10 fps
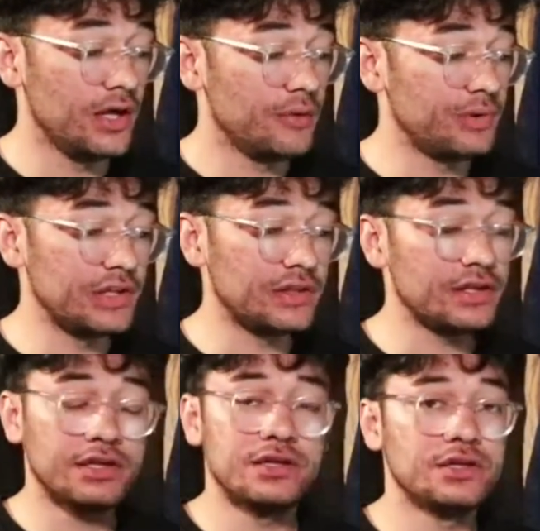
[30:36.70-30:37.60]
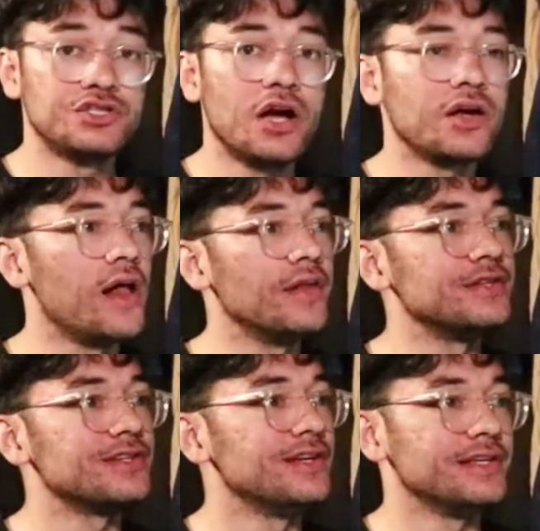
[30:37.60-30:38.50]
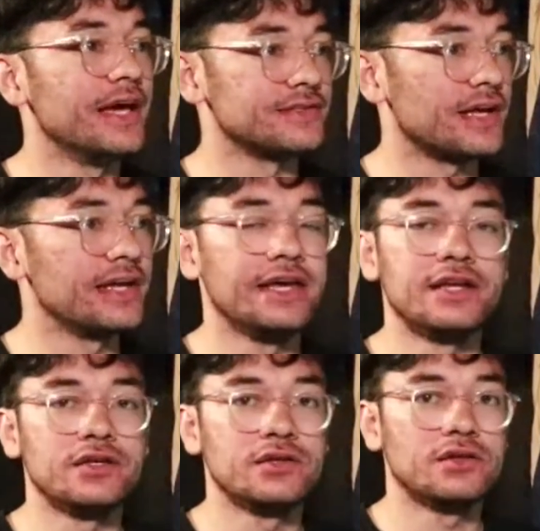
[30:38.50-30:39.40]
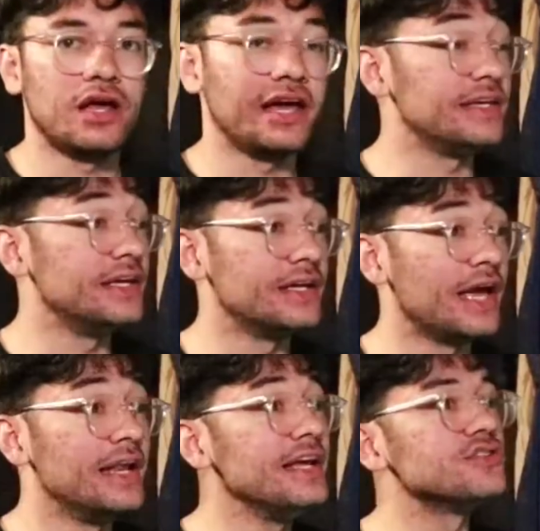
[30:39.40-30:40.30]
But John Collins, yes, I get it. And he's also